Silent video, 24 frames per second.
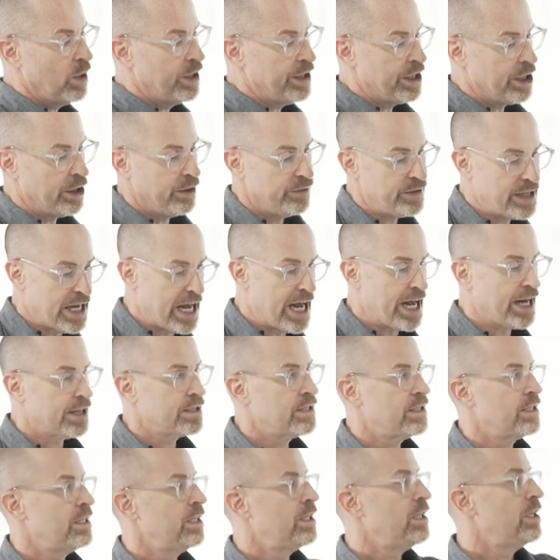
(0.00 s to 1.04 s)
layer of
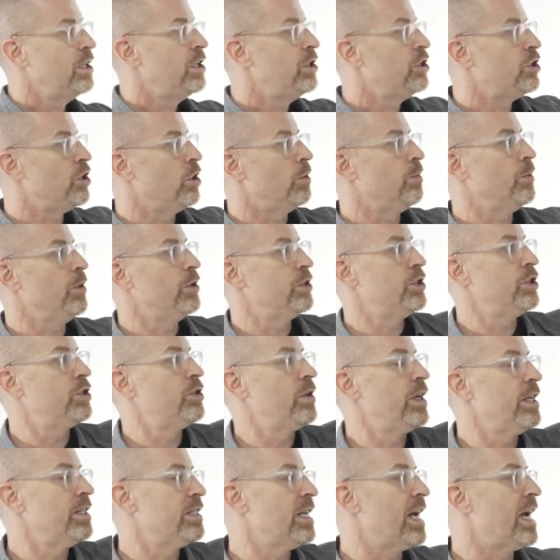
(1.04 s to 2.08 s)
tax, share purchase
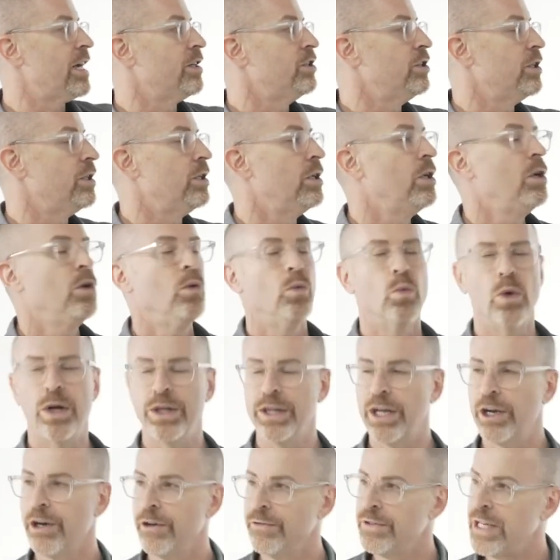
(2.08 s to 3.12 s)
transaction, 1
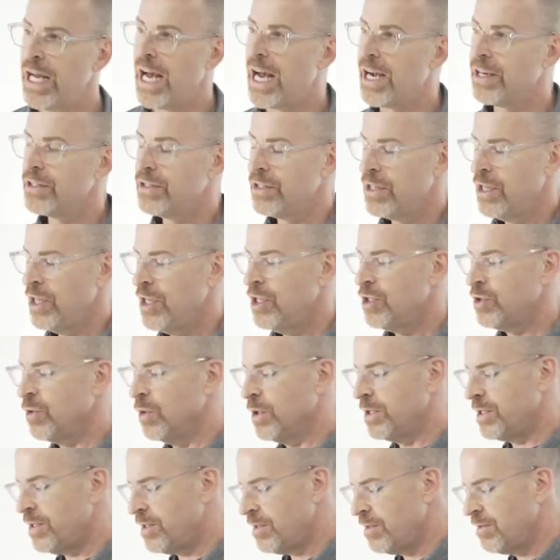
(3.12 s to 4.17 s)
layer of tax. So
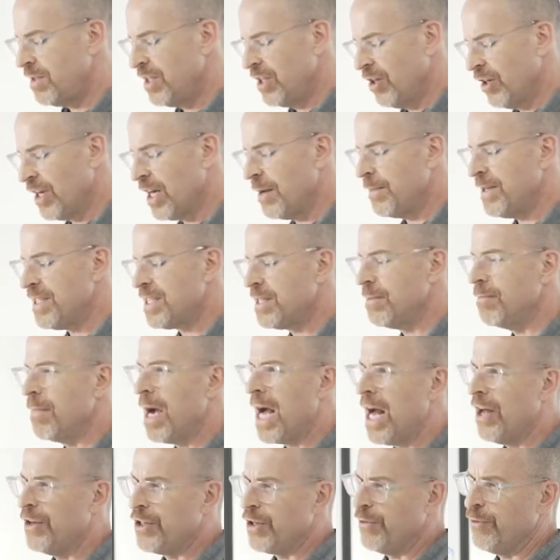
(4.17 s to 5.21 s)
there are going to be some
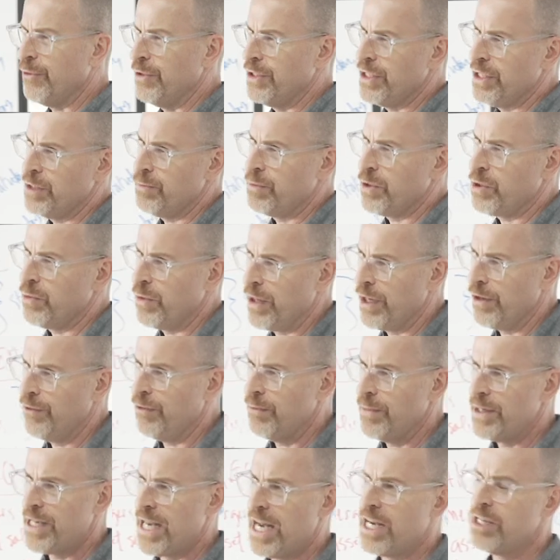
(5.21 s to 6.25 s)
mild differences between
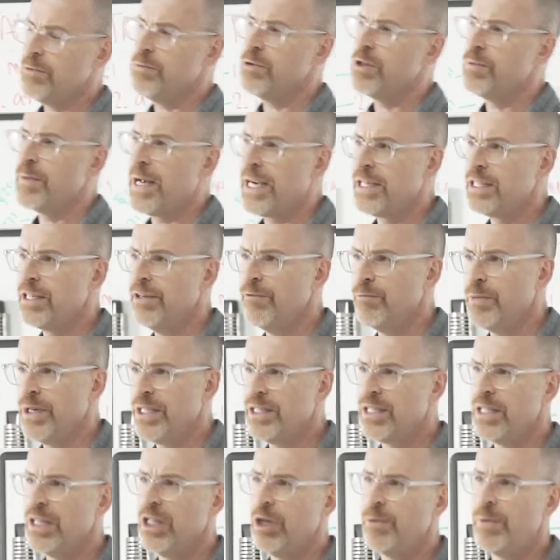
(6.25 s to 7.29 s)
from a tax perspective, but
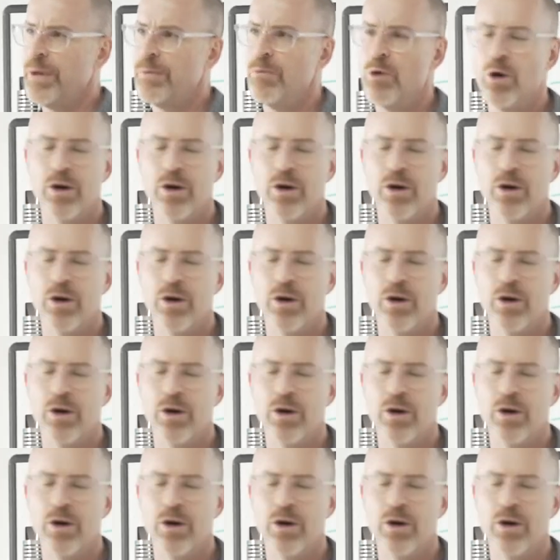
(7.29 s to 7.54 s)
it's a little bit more